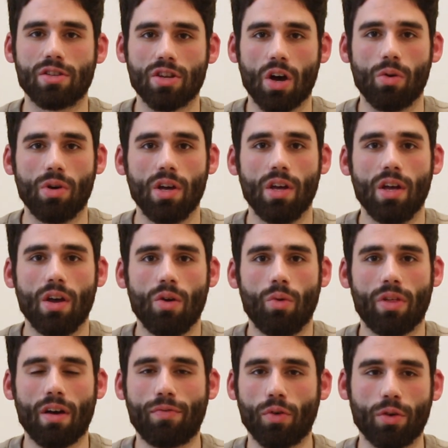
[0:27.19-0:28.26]
So
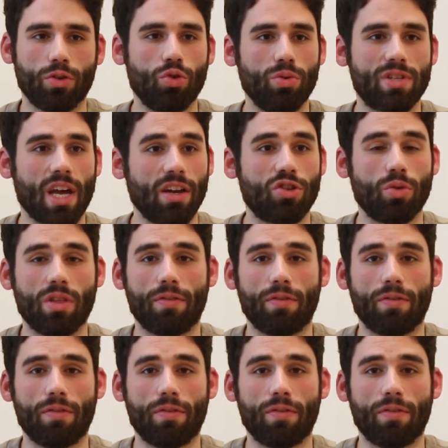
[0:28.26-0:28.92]
without further ado, let's get into it.